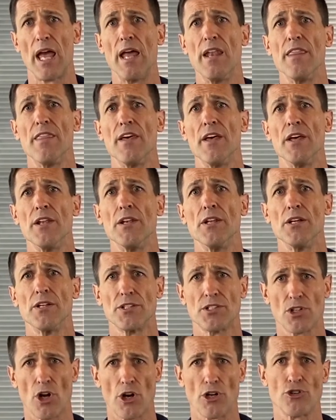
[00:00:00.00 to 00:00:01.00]
and then
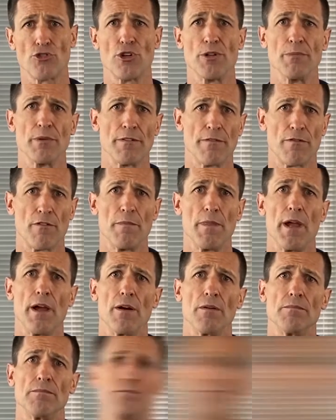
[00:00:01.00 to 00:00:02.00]
start treatment from
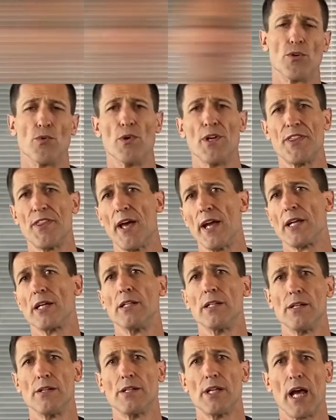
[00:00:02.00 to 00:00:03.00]
there. So with that
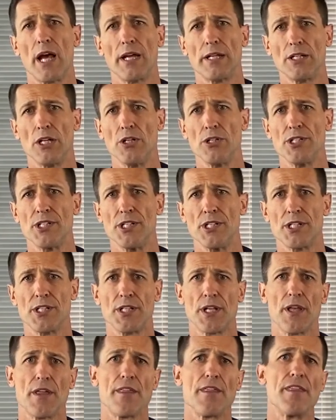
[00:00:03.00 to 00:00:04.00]
clear
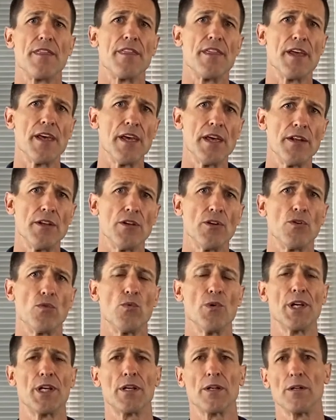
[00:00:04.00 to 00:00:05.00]
diagnosis, then
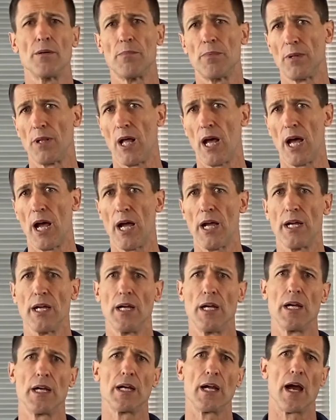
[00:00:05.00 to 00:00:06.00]
we can apply
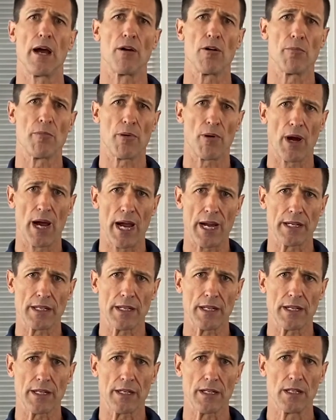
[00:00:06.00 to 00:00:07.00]

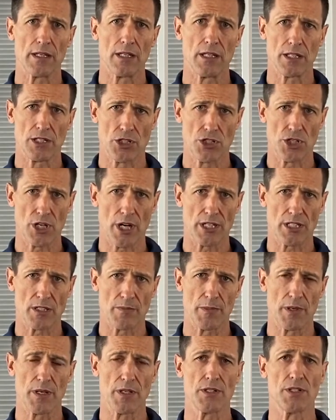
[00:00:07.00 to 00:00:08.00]
chiropractic
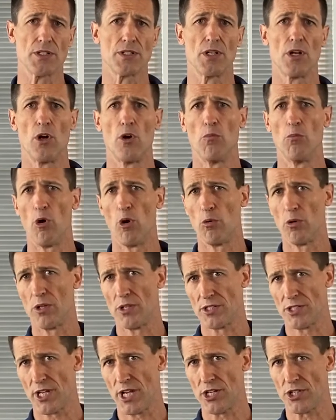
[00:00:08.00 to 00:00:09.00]
adjustments,
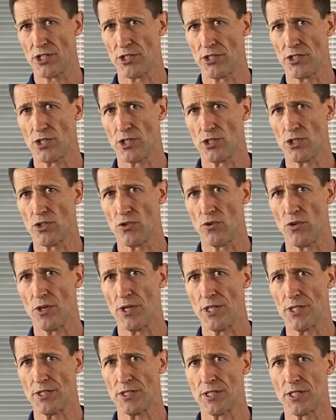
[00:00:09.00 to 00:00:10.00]
mobilizations to
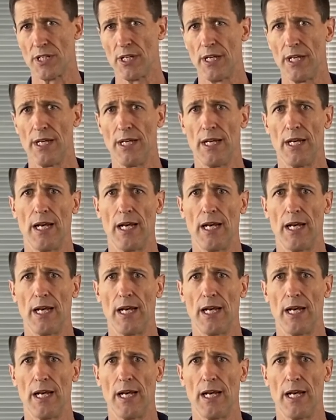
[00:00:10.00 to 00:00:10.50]
joints,